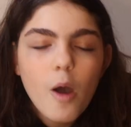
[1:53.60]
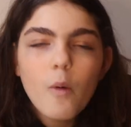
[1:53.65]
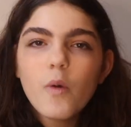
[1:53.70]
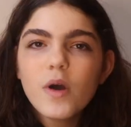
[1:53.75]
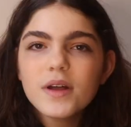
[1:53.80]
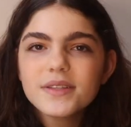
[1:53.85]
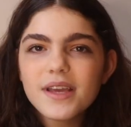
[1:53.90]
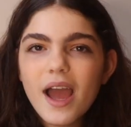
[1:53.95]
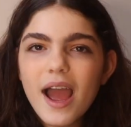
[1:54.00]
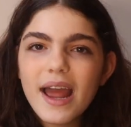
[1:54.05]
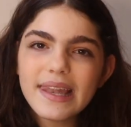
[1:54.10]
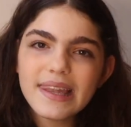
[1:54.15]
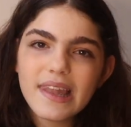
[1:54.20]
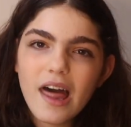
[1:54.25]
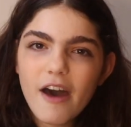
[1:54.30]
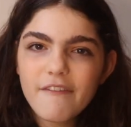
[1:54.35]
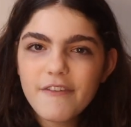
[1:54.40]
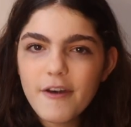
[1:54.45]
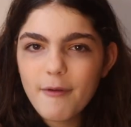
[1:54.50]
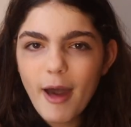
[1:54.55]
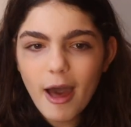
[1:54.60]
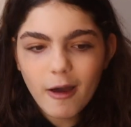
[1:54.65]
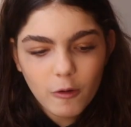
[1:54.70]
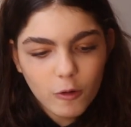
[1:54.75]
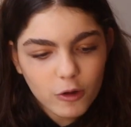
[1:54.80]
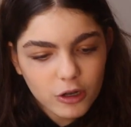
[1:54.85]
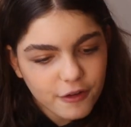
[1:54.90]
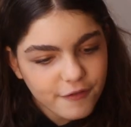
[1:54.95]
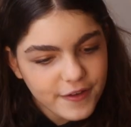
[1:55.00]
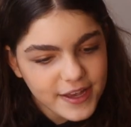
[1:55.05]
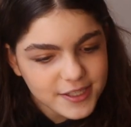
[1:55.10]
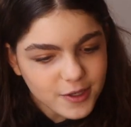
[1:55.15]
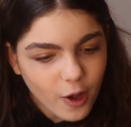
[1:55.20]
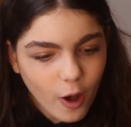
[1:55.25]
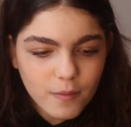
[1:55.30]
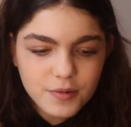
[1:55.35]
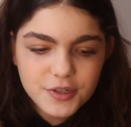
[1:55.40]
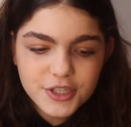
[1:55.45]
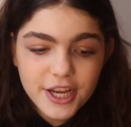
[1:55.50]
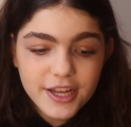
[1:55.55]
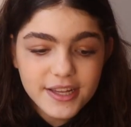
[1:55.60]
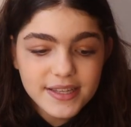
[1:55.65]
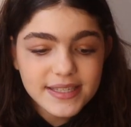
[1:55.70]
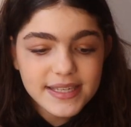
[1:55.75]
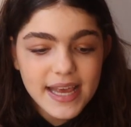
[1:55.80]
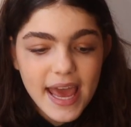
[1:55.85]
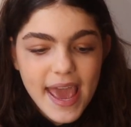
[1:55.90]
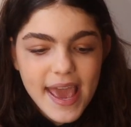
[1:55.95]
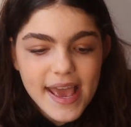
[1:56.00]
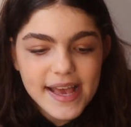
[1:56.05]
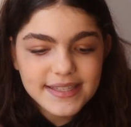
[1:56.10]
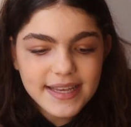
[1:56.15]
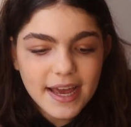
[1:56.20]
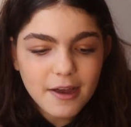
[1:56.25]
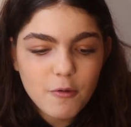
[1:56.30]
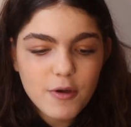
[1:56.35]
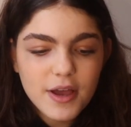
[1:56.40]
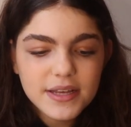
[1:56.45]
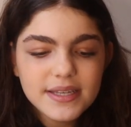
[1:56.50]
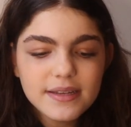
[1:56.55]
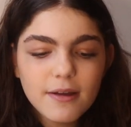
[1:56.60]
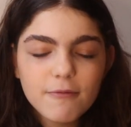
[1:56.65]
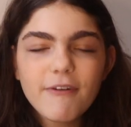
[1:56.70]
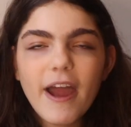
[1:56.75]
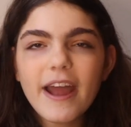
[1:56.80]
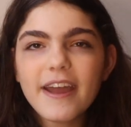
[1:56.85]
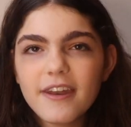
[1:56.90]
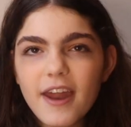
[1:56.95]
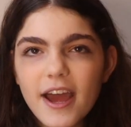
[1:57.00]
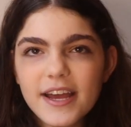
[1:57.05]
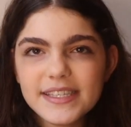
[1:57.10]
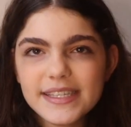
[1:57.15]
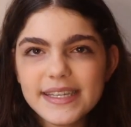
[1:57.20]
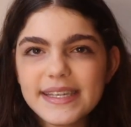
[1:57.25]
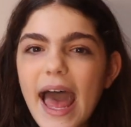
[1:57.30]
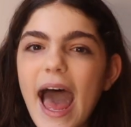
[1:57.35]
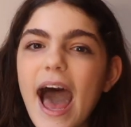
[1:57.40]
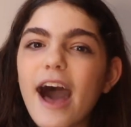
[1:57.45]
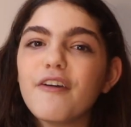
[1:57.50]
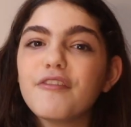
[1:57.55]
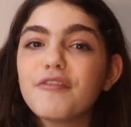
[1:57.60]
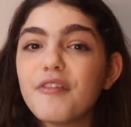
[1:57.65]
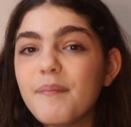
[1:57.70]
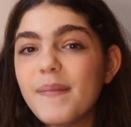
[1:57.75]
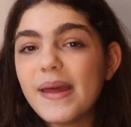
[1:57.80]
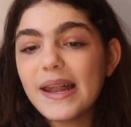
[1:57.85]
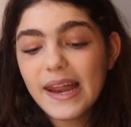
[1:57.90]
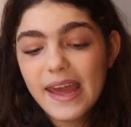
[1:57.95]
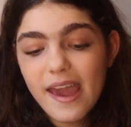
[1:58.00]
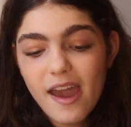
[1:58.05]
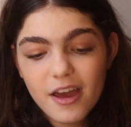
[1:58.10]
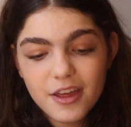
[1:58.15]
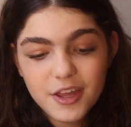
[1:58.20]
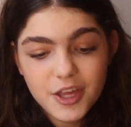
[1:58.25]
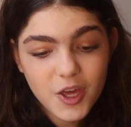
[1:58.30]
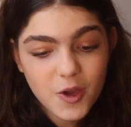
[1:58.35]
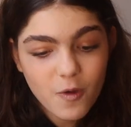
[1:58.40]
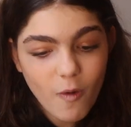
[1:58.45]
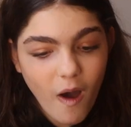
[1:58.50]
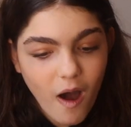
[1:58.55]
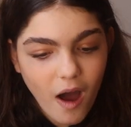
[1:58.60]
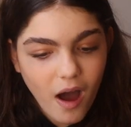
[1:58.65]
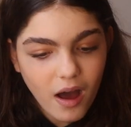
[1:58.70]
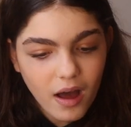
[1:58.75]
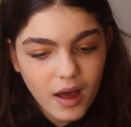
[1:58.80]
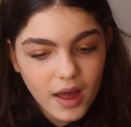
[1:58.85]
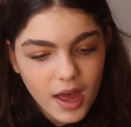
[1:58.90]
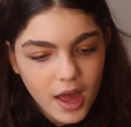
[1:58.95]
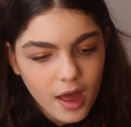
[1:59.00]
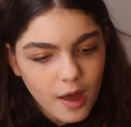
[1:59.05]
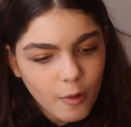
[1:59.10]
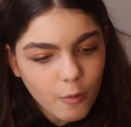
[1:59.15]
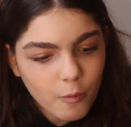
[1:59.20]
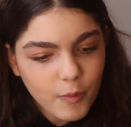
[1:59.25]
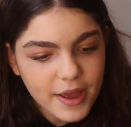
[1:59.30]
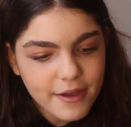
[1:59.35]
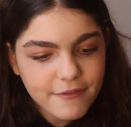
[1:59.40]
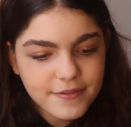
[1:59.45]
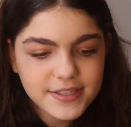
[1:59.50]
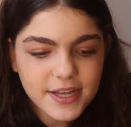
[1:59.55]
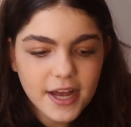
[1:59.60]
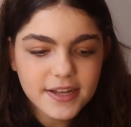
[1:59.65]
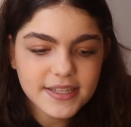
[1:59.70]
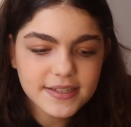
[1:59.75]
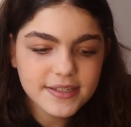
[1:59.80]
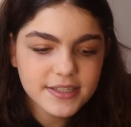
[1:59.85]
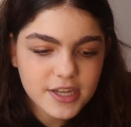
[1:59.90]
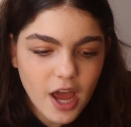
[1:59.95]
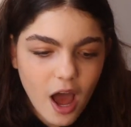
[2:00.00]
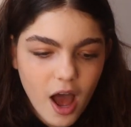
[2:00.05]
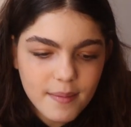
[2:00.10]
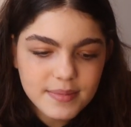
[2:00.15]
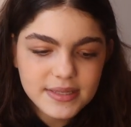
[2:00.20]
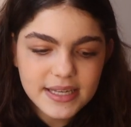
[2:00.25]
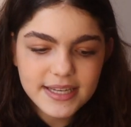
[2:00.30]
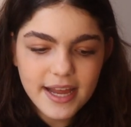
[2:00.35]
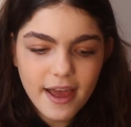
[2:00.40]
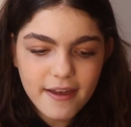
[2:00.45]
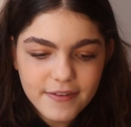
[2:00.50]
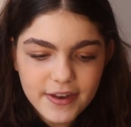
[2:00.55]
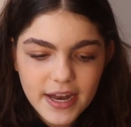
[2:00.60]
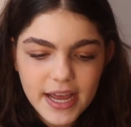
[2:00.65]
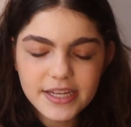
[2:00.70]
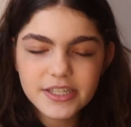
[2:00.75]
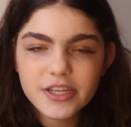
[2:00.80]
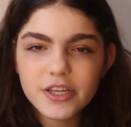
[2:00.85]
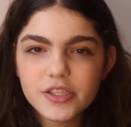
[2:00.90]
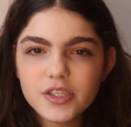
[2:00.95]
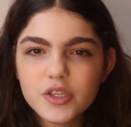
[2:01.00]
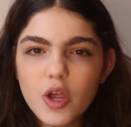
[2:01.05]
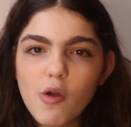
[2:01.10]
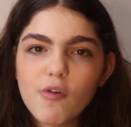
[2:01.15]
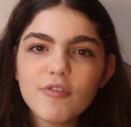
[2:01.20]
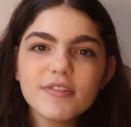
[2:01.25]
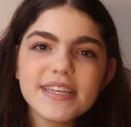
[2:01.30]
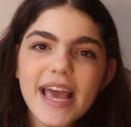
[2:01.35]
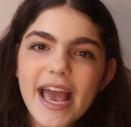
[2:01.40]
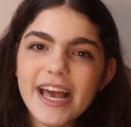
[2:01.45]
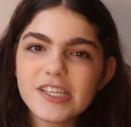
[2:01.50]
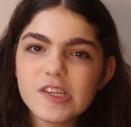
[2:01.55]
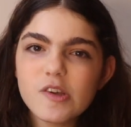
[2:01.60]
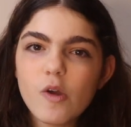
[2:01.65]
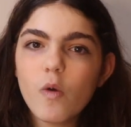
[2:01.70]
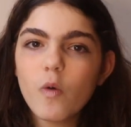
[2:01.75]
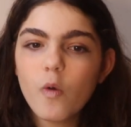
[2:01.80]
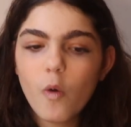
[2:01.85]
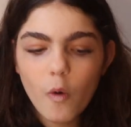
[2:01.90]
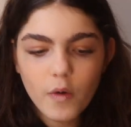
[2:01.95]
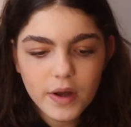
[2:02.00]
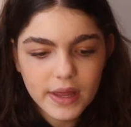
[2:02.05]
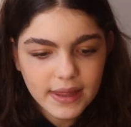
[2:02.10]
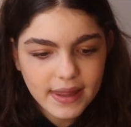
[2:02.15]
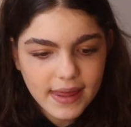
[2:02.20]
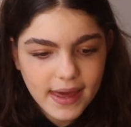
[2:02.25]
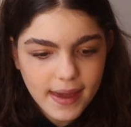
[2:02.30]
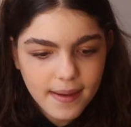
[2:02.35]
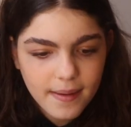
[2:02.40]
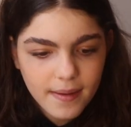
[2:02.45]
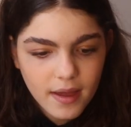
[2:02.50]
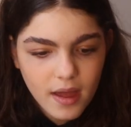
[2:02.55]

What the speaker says: What I love about all these options is that Quizlet recognizes how familiar you are with certain terms and definitions, so it will test you accordingly.